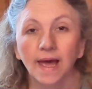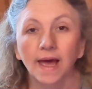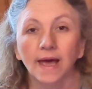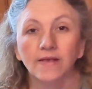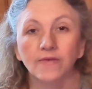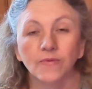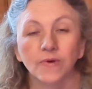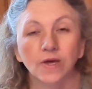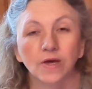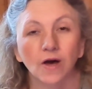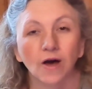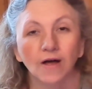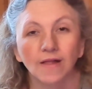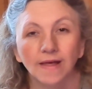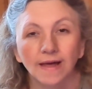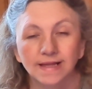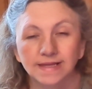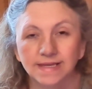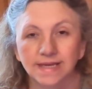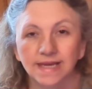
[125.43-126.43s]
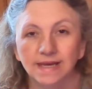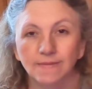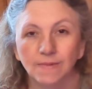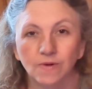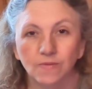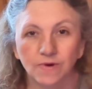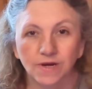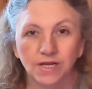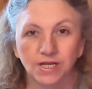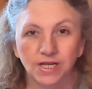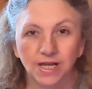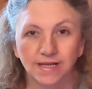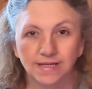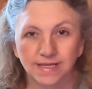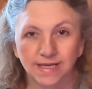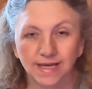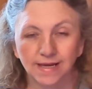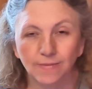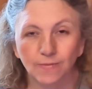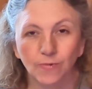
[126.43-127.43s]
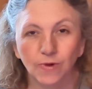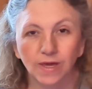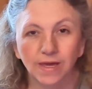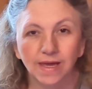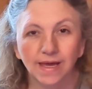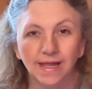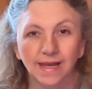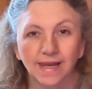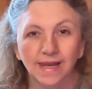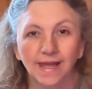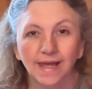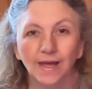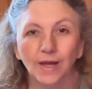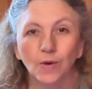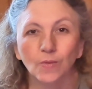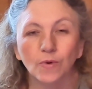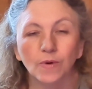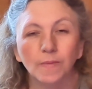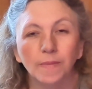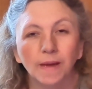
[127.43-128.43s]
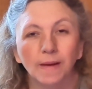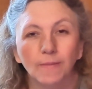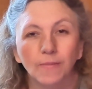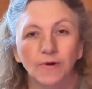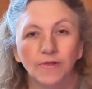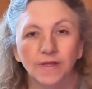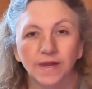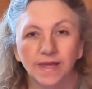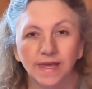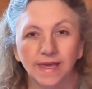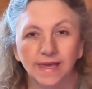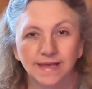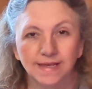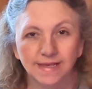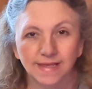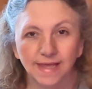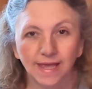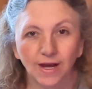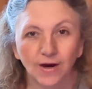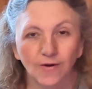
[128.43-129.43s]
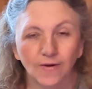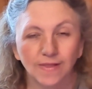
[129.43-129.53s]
as we call out to Him and reach out to Him, we can remember that He is there.